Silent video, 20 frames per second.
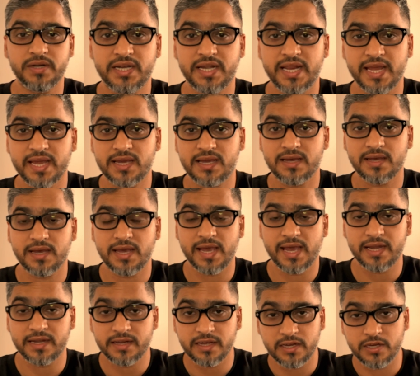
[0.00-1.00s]
tech
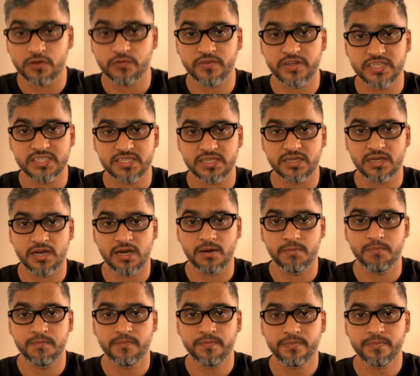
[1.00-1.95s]
and innovation hub,